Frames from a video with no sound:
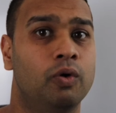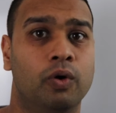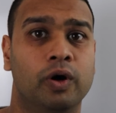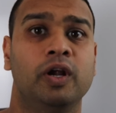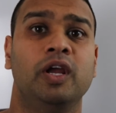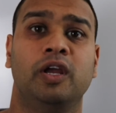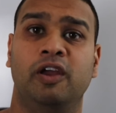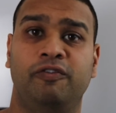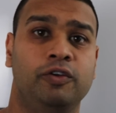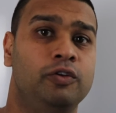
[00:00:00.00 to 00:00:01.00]
Or
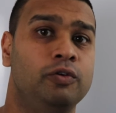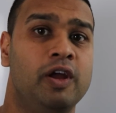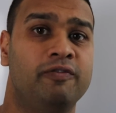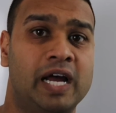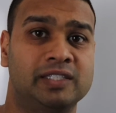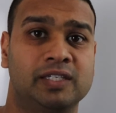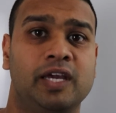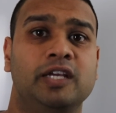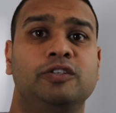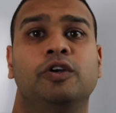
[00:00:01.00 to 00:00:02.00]
if that's the
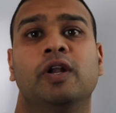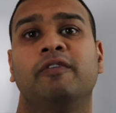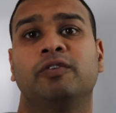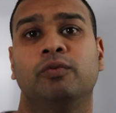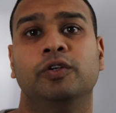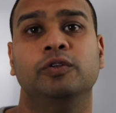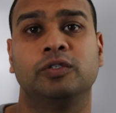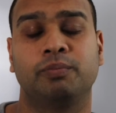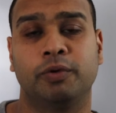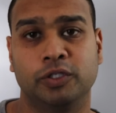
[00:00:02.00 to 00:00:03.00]
case, you're going to have to reduce
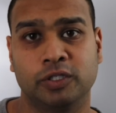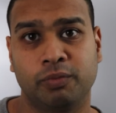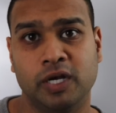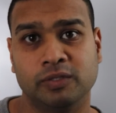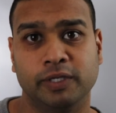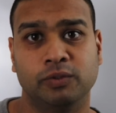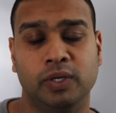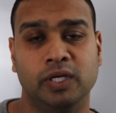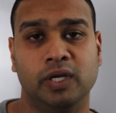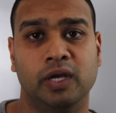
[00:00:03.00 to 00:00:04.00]
the purchase price by
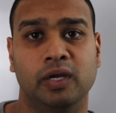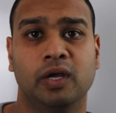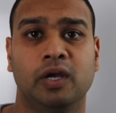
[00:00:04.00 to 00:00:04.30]
20K.